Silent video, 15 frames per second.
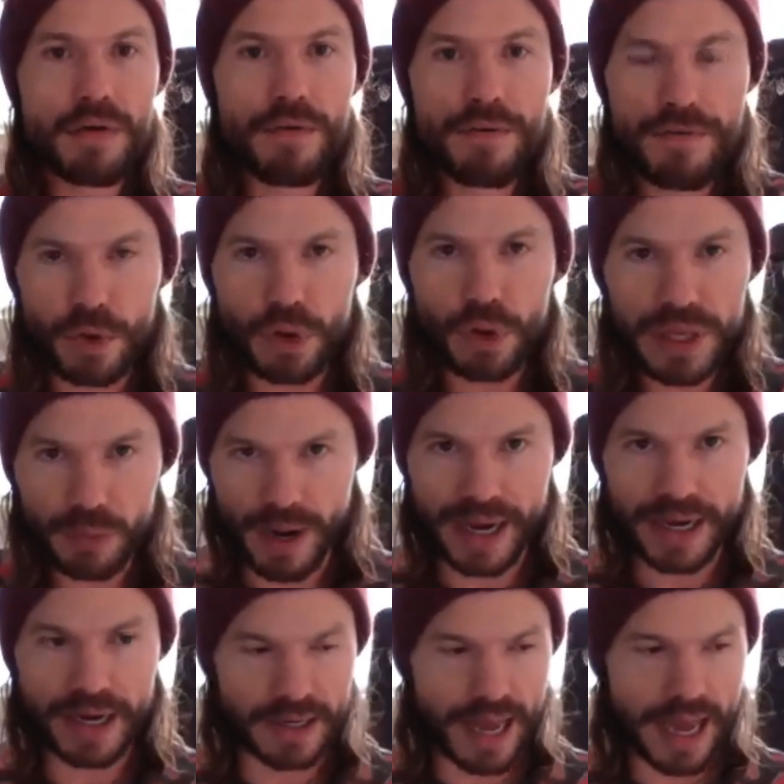fully
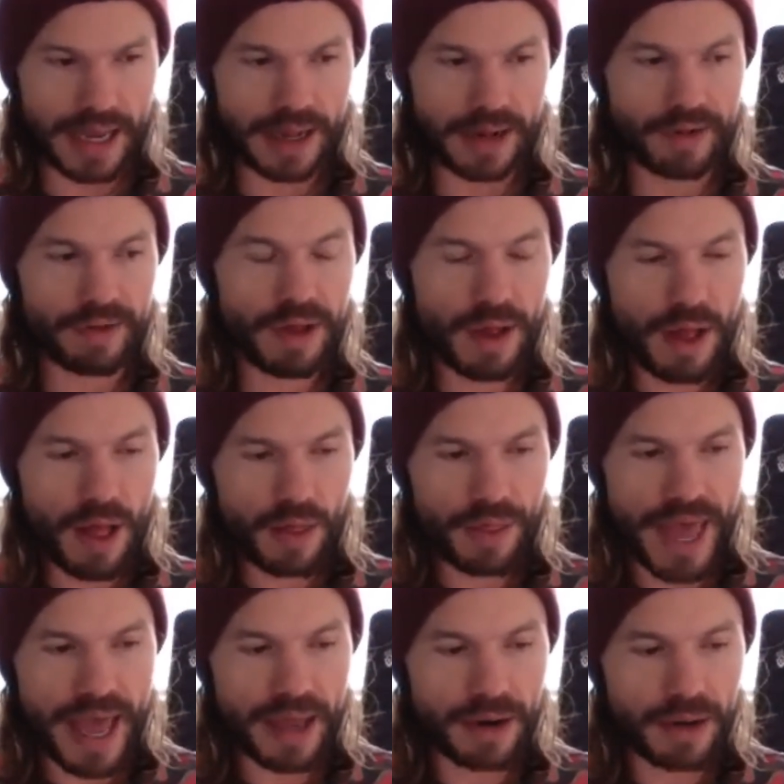recognize
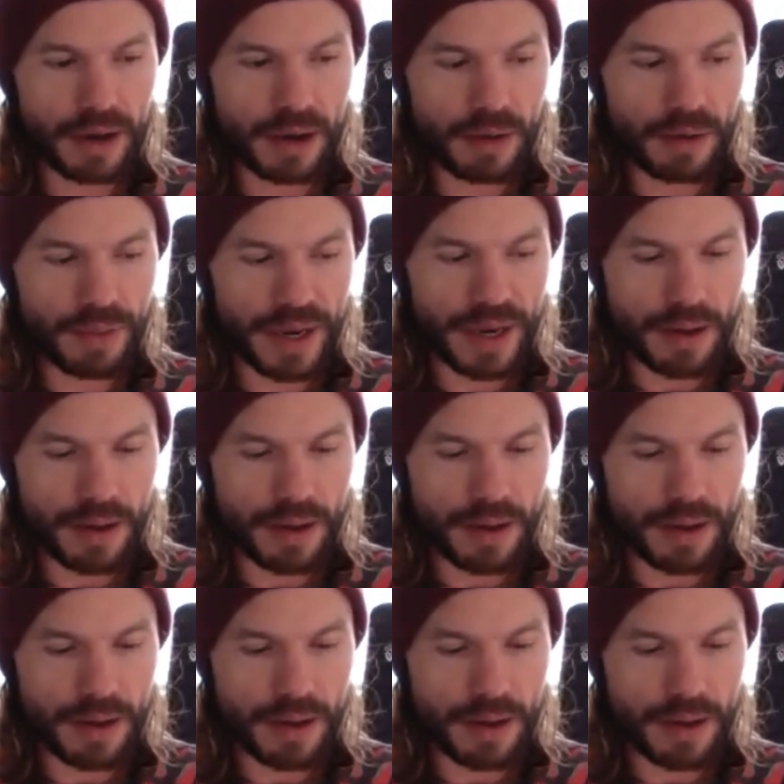that